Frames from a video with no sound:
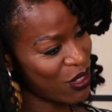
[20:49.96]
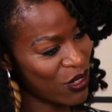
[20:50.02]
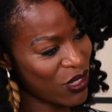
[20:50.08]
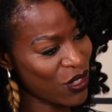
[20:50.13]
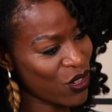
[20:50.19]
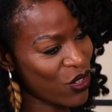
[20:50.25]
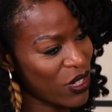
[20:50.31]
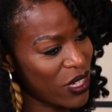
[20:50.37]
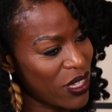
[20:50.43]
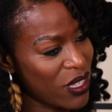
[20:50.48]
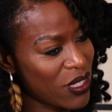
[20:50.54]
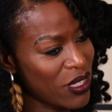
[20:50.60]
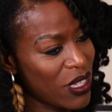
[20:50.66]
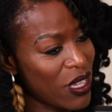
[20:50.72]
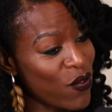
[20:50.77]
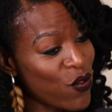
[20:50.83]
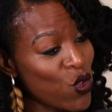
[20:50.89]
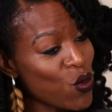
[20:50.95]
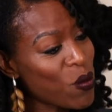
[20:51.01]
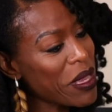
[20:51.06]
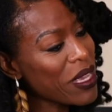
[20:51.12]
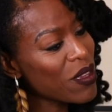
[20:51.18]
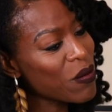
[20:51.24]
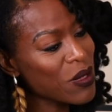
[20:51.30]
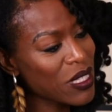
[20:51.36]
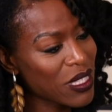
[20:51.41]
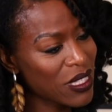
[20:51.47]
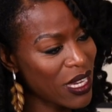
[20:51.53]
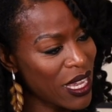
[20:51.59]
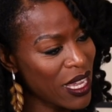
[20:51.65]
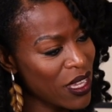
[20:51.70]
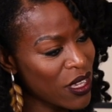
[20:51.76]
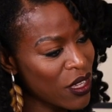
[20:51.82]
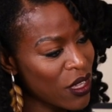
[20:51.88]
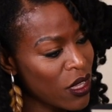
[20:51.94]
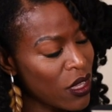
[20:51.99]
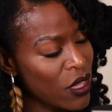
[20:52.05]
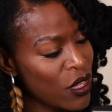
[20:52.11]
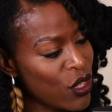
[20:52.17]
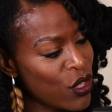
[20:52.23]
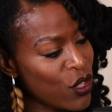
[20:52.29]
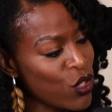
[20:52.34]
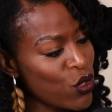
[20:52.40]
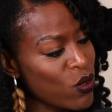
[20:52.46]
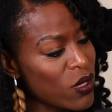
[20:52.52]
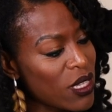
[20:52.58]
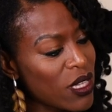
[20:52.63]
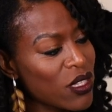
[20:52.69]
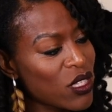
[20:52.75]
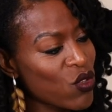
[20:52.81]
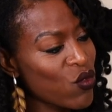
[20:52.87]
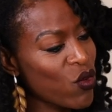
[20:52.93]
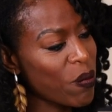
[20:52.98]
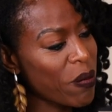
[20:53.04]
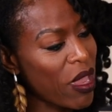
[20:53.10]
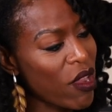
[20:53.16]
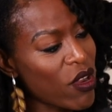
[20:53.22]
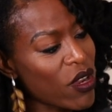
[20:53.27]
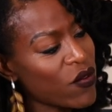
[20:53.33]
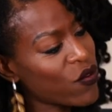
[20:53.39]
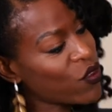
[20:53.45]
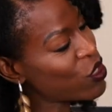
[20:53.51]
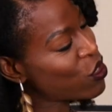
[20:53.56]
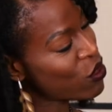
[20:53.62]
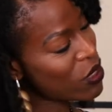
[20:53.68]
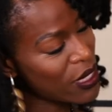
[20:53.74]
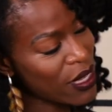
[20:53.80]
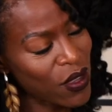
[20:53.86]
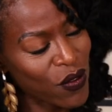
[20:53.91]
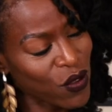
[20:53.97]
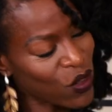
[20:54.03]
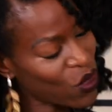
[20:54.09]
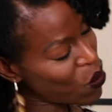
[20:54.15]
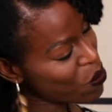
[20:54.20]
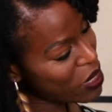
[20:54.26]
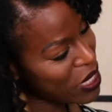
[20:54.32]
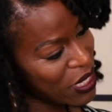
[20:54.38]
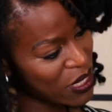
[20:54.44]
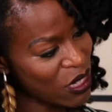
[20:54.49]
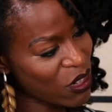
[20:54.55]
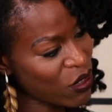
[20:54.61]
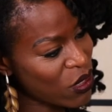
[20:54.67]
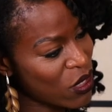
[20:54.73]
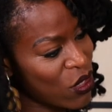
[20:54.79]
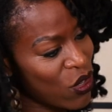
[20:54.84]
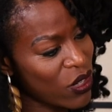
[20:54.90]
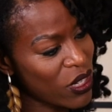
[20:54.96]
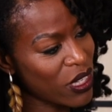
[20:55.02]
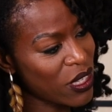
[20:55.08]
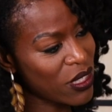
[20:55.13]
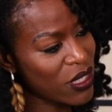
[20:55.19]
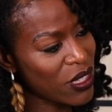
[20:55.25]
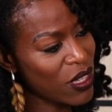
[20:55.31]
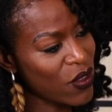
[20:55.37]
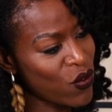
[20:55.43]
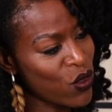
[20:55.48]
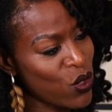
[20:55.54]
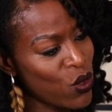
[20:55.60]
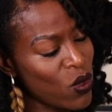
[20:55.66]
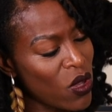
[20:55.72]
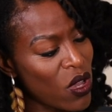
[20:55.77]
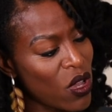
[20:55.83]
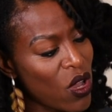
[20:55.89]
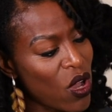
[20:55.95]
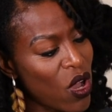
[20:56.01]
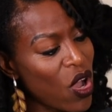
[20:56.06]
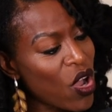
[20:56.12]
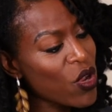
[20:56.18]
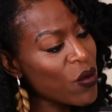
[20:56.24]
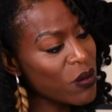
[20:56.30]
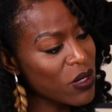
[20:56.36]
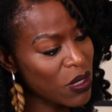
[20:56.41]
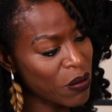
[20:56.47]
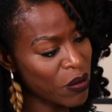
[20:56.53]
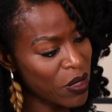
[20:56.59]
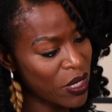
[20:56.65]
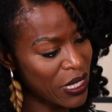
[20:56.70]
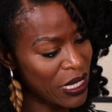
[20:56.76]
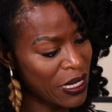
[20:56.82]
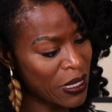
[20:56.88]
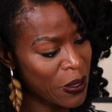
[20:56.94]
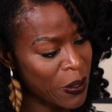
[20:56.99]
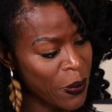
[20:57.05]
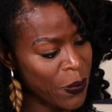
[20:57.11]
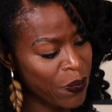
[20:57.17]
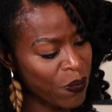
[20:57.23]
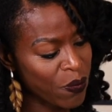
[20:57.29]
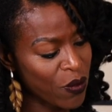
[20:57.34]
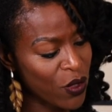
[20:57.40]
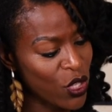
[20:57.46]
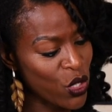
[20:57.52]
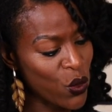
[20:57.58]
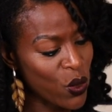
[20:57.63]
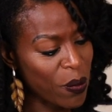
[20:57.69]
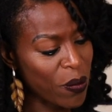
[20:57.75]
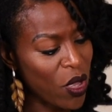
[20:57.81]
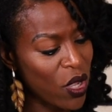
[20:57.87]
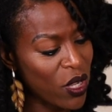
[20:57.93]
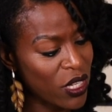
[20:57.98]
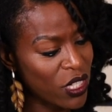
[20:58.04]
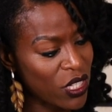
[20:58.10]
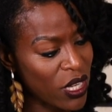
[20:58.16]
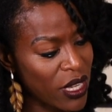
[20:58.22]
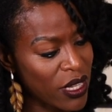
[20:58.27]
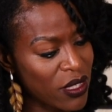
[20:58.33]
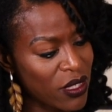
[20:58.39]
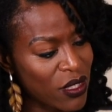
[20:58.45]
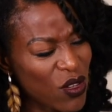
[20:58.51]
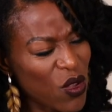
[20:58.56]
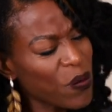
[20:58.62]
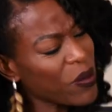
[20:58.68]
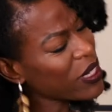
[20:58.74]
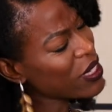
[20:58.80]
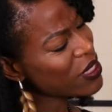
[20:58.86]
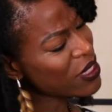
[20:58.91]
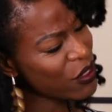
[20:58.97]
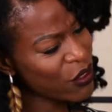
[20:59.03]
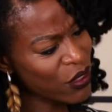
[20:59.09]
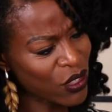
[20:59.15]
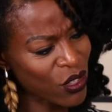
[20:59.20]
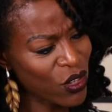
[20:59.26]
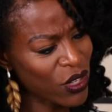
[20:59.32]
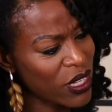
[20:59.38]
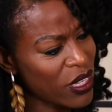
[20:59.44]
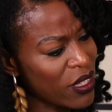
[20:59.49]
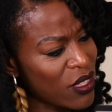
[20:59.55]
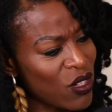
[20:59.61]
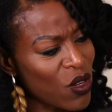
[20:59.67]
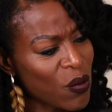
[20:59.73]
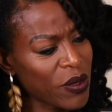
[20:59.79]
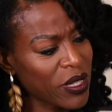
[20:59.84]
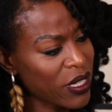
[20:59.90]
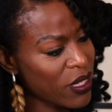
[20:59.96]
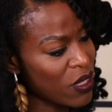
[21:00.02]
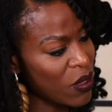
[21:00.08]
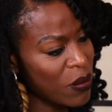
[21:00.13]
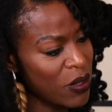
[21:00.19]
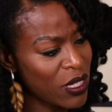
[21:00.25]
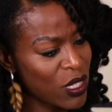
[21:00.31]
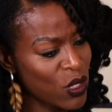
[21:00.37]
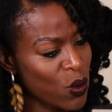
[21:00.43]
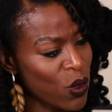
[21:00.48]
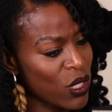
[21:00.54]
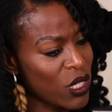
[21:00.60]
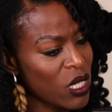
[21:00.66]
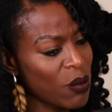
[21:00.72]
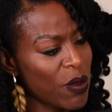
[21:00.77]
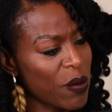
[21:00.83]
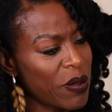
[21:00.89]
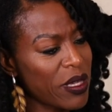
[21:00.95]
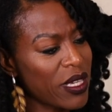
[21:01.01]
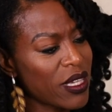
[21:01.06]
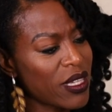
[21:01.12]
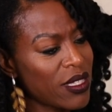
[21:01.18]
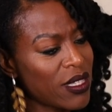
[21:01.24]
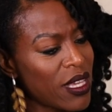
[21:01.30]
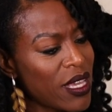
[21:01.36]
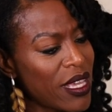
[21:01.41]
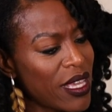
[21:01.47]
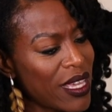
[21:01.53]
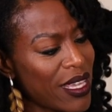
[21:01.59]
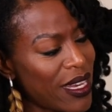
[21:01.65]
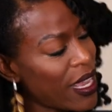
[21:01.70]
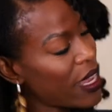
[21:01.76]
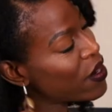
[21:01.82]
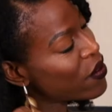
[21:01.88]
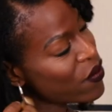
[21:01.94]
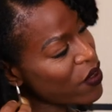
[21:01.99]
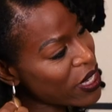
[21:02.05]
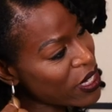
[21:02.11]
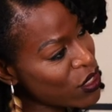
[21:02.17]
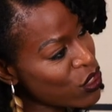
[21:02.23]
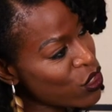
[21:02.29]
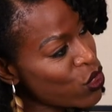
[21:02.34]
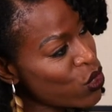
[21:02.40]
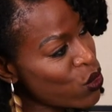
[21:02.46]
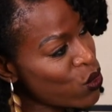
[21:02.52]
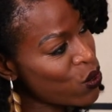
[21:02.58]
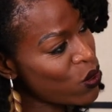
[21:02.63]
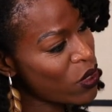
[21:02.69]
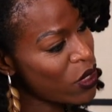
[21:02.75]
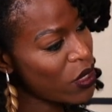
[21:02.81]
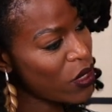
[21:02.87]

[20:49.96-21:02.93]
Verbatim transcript: there's an audience. If you make a mistake, you seek to repair it for yourself, not because there's an audience. If you harm somebody, you apologize, not because there's an audience, not because somebody's watching, but because it edifies you,